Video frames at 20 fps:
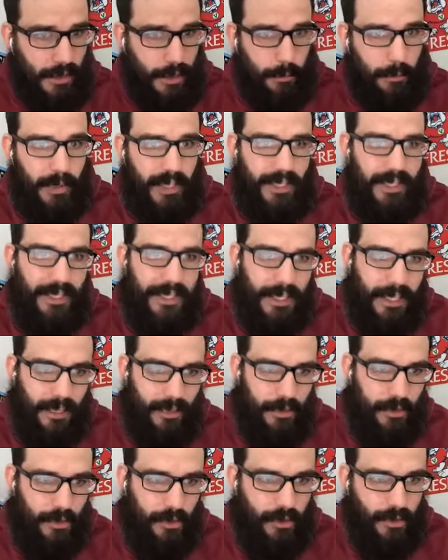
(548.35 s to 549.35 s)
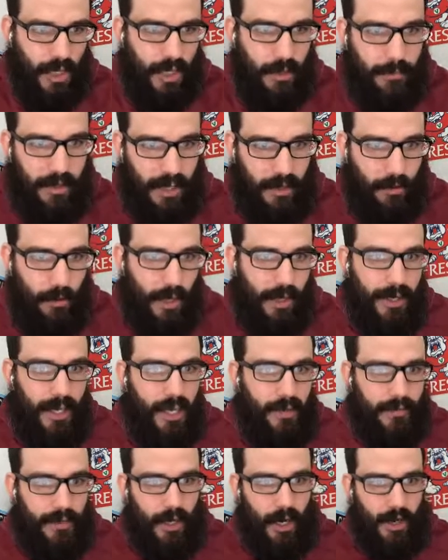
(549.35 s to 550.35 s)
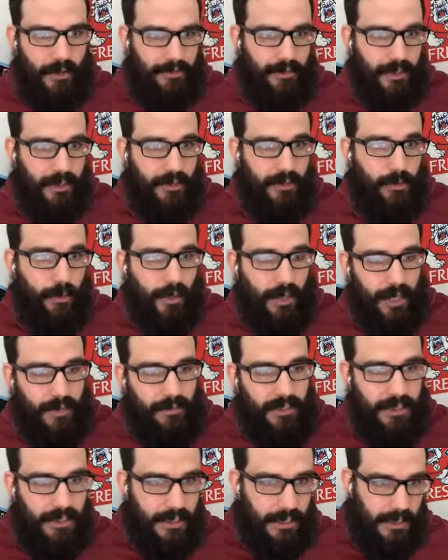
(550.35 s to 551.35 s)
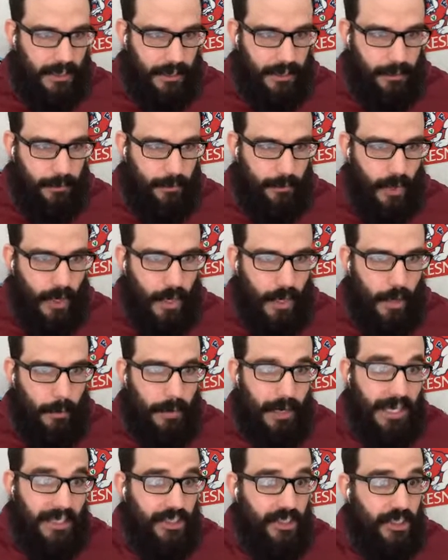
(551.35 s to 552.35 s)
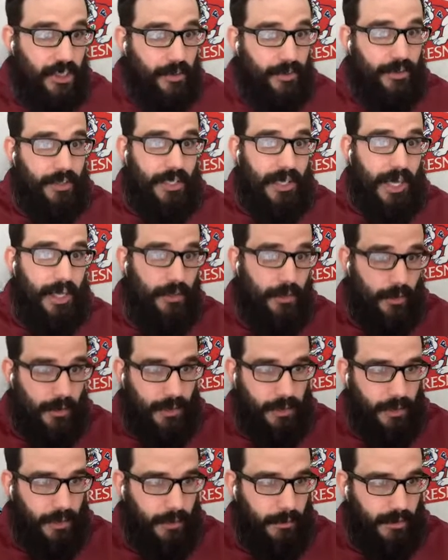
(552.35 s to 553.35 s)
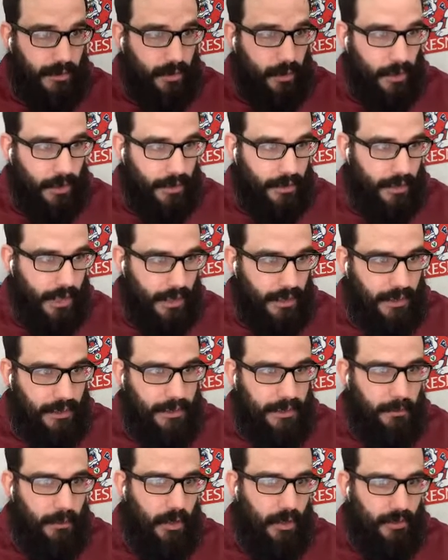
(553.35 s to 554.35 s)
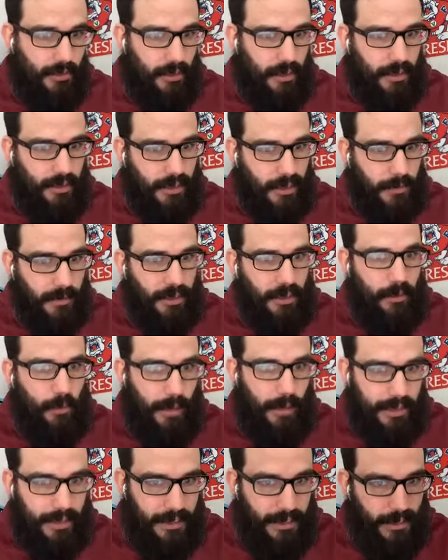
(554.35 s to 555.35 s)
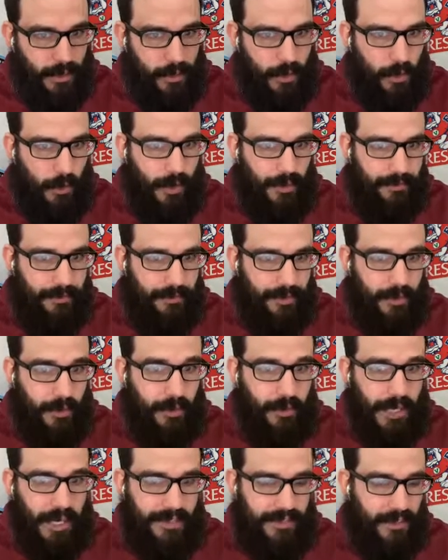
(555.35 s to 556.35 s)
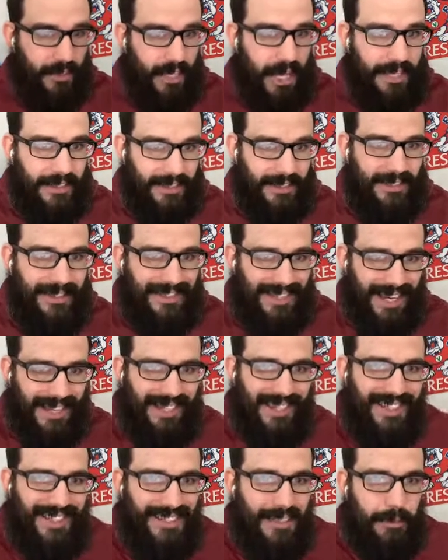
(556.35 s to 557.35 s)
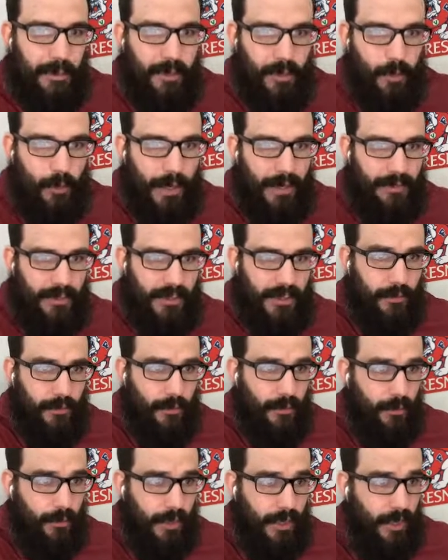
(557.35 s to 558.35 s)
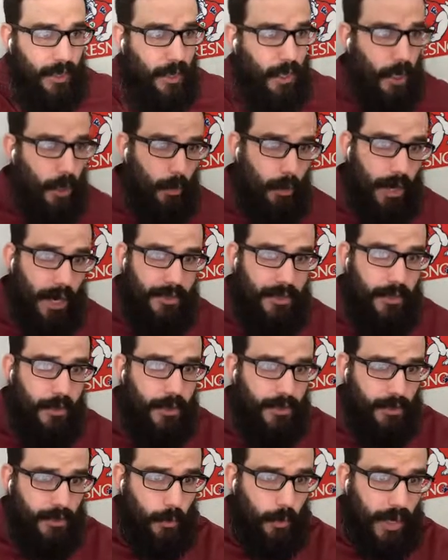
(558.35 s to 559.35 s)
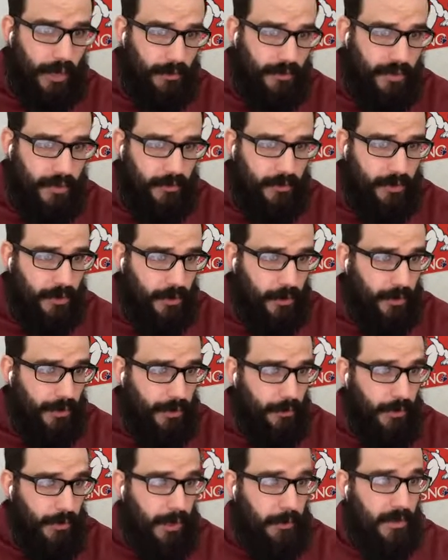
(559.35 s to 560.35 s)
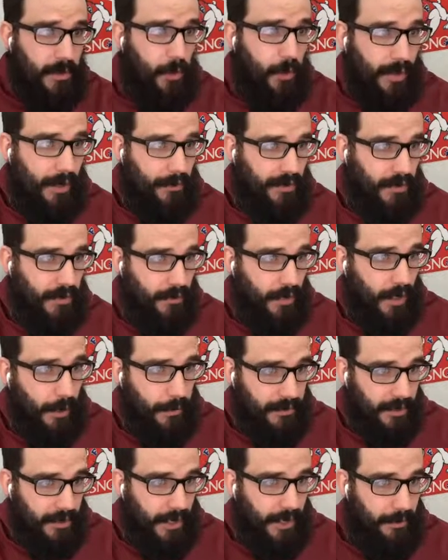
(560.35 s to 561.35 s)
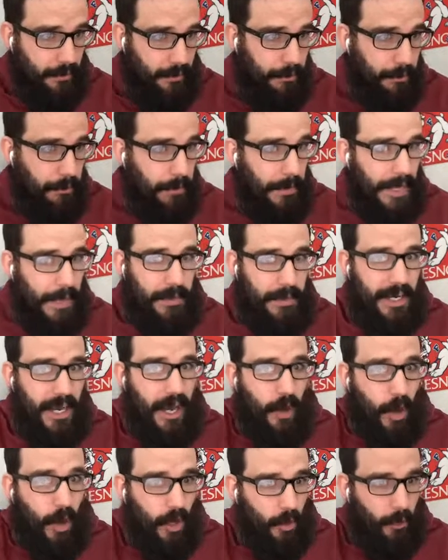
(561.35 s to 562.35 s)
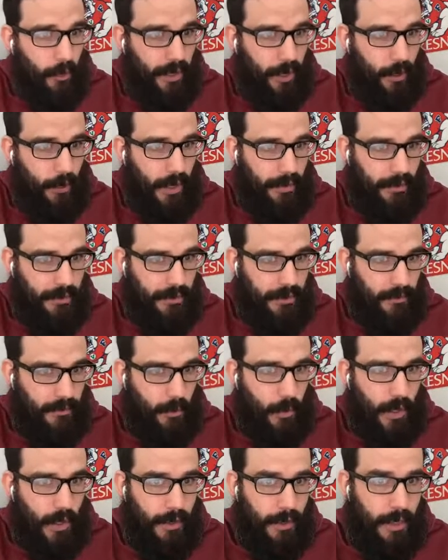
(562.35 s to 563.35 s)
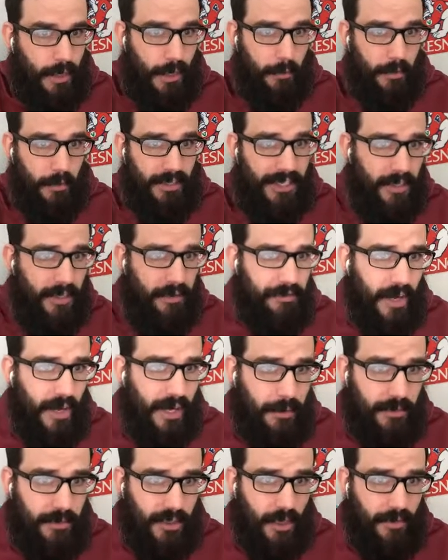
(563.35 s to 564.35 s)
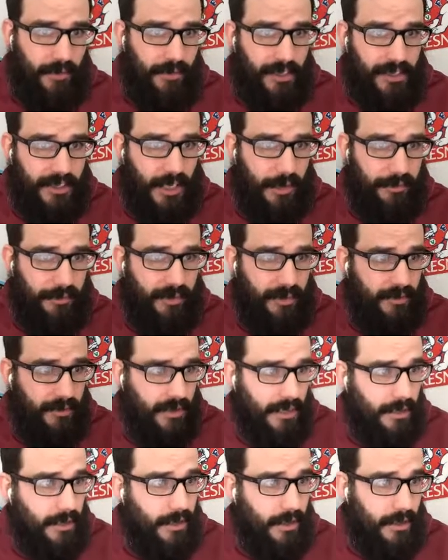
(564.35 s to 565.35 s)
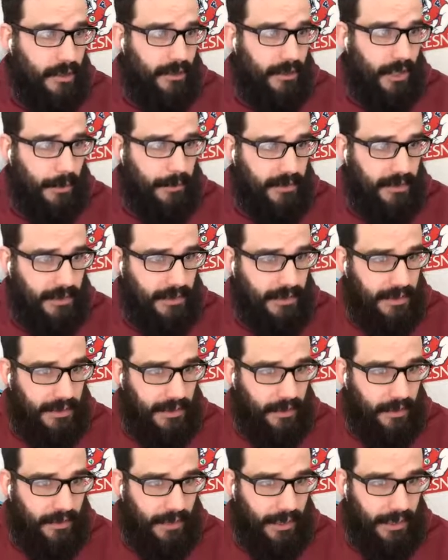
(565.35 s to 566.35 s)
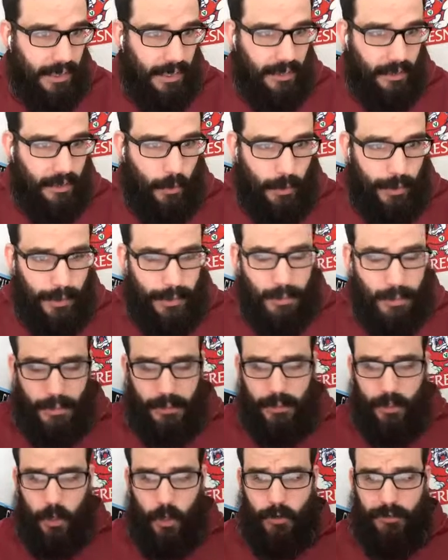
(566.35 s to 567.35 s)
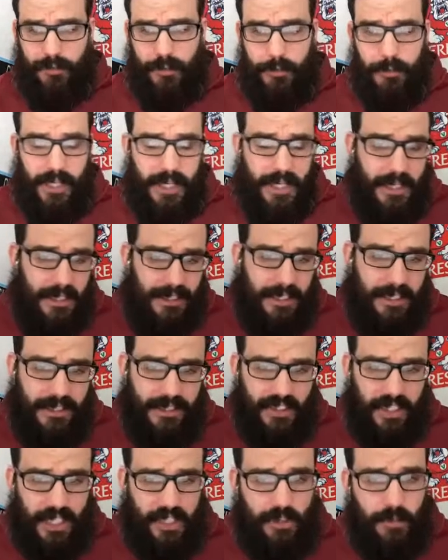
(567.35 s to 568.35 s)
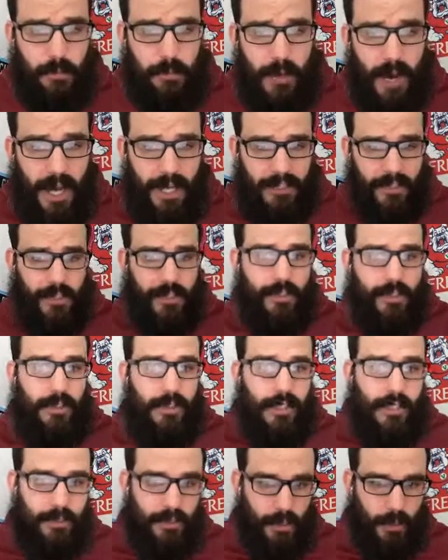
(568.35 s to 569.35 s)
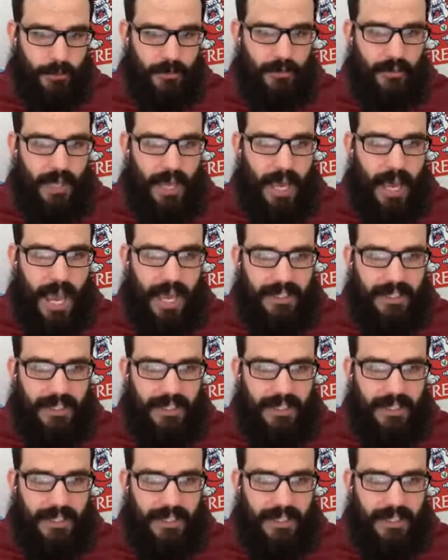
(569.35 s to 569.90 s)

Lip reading: But again, You're talking about a run-heavy offense, run-heavy scheme, but I still think Ayuk can lead him in targets. I think Debo is very limited in what he can do on the field. I think Debo is a wide receiver 3, where Ayuk is a wide receiver 2 with maybe a wide receiver upside. Maybe not all the way to a wide receiver 1, but he can find himself in the top 15. Top 16 of that category. So for me, it doesn't change much in terms of that.